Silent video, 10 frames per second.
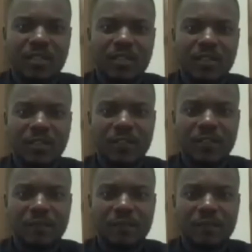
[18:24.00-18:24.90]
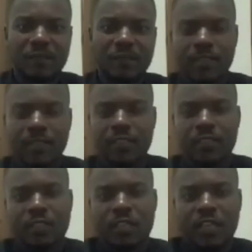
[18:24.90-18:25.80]
Okay, and
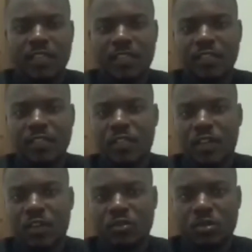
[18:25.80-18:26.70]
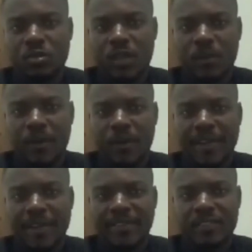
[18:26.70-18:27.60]
then you can also
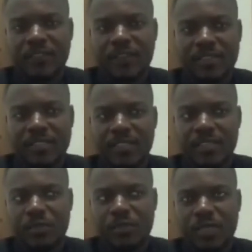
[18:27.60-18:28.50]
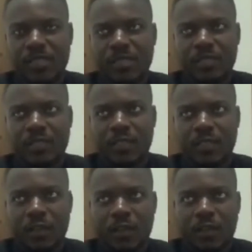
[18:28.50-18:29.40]
identify this gentleman's son.
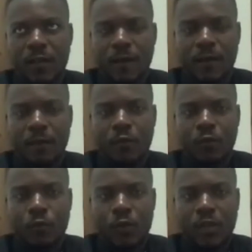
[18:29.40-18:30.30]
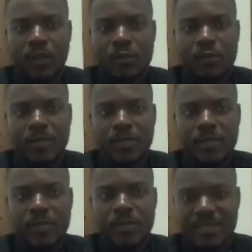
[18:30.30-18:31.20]
William
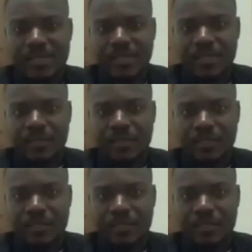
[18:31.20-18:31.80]
Smith, his son.